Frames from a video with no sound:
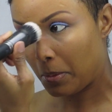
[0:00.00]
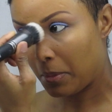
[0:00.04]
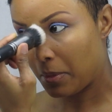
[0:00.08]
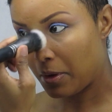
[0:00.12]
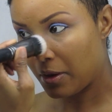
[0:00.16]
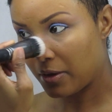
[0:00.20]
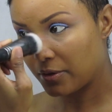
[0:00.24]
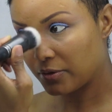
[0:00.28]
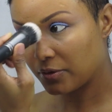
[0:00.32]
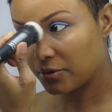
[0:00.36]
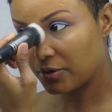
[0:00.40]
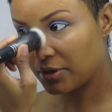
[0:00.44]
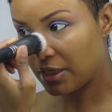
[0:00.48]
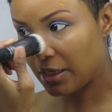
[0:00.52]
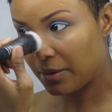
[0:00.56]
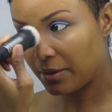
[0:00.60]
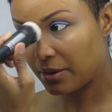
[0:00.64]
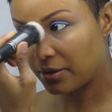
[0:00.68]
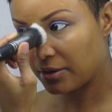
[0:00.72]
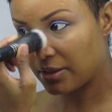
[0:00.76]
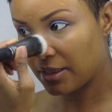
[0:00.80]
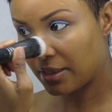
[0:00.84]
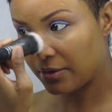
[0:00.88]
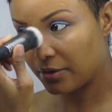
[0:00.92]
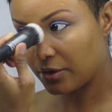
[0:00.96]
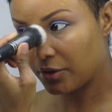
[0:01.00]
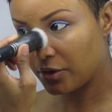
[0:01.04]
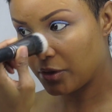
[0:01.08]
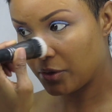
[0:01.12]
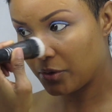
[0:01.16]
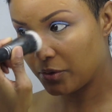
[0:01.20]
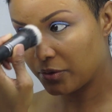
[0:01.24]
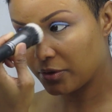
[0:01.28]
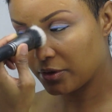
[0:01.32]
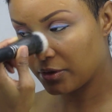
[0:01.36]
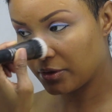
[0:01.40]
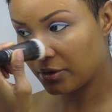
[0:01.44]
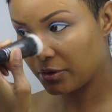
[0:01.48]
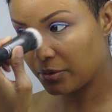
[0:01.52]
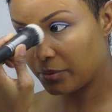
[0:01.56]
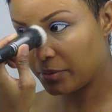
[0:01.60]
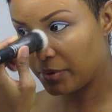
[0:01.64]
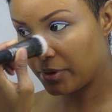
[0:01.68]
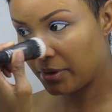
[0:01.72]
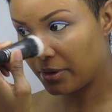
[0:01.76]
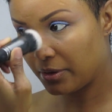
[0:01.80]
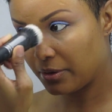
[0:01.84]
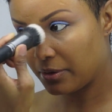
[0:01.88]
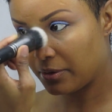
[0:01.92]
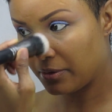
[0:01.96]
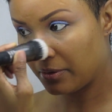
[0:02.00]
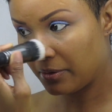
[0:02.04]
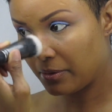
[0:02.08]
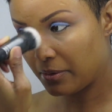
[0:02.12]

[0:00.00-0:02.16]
Also take it down the nose a little bit.